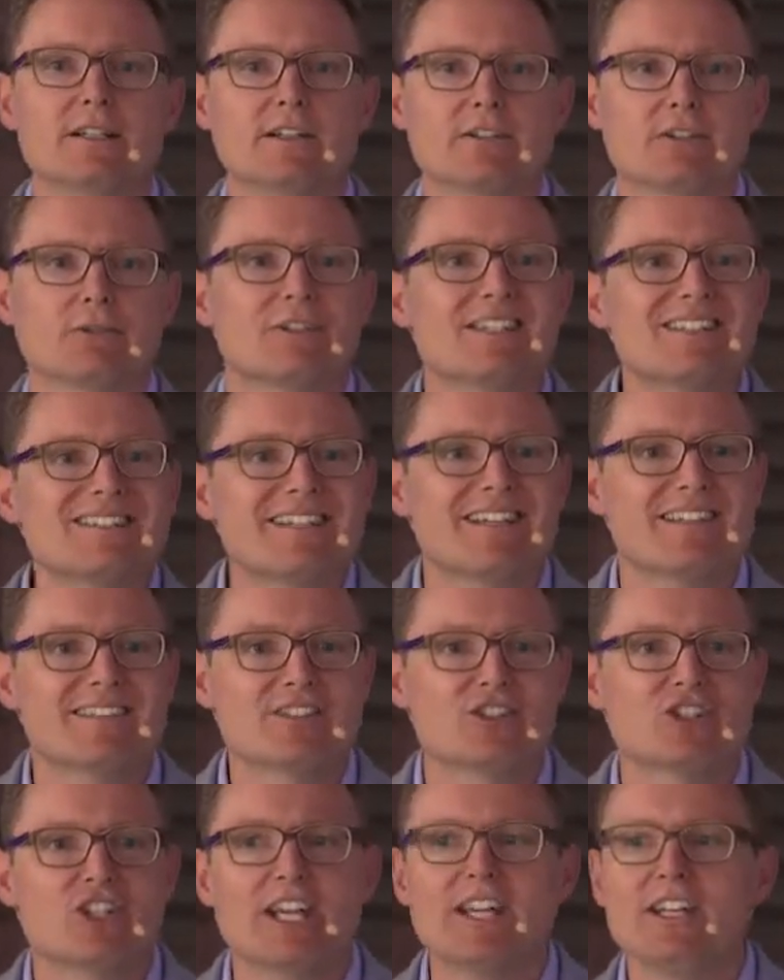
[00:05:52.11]
So this
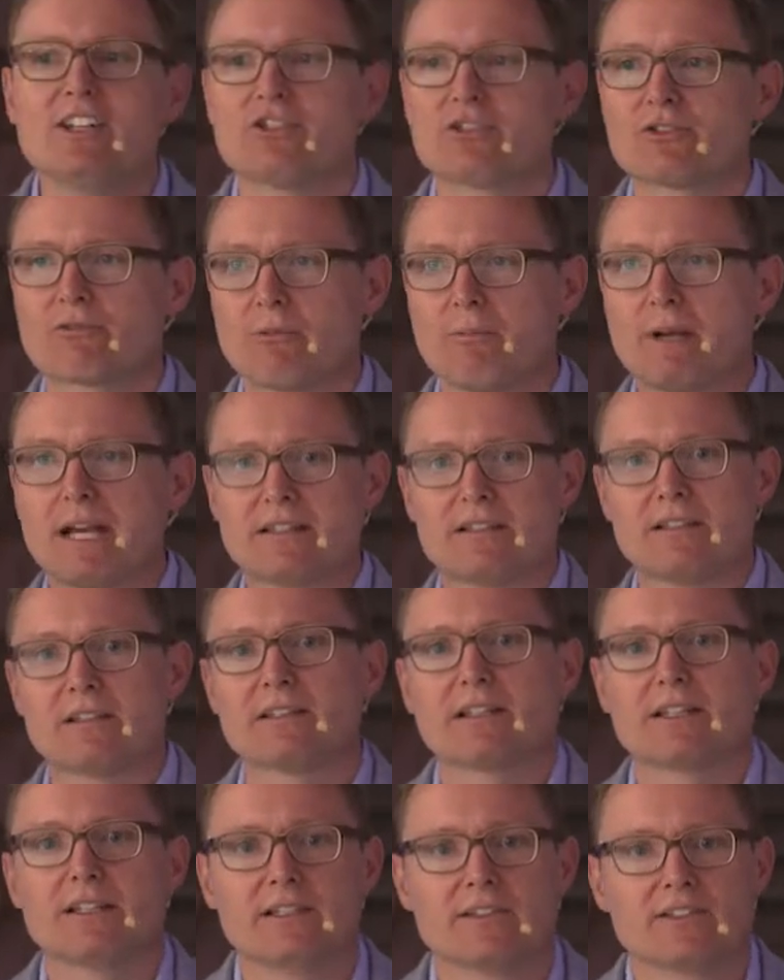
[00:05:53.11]
has changed
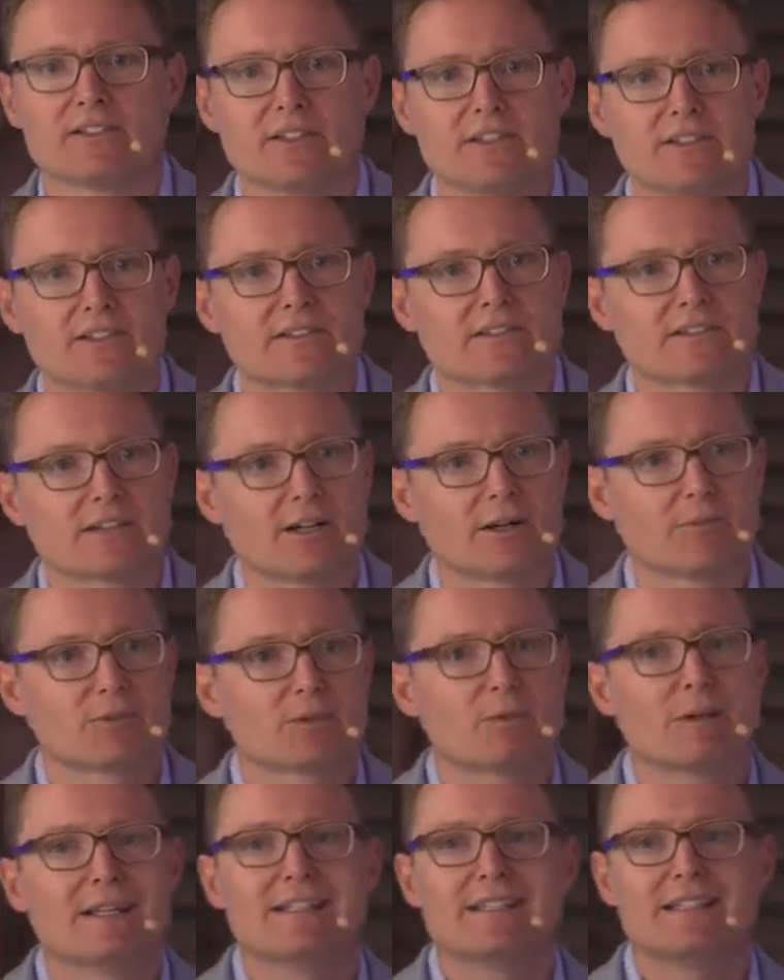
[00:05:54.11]
dramatically since
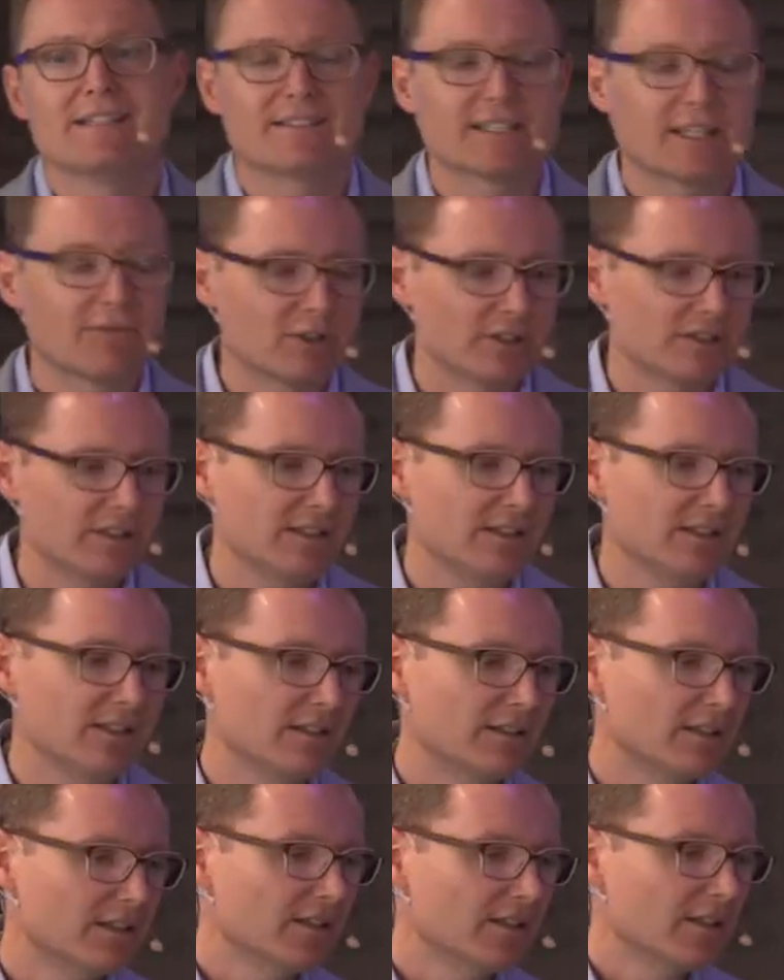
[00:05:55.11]
2017.